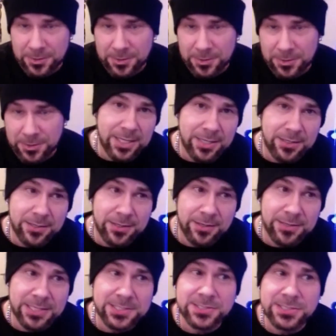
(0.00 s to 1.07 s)
and
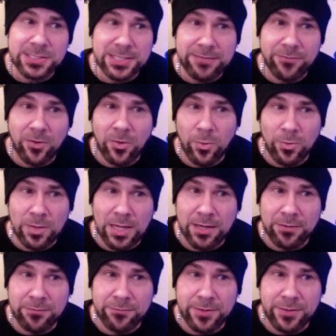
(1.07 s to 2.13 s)
that doesn't leave a
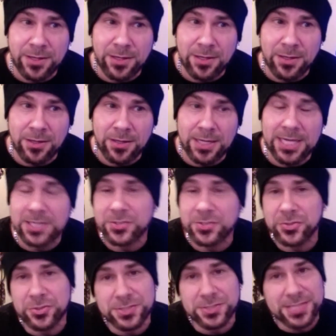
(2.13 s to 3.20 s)
whole lot of
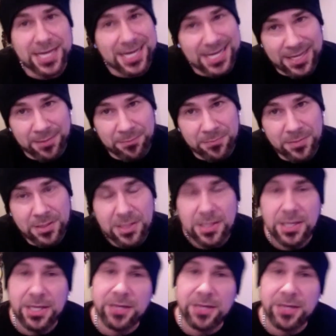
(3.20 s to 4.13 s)
extra time.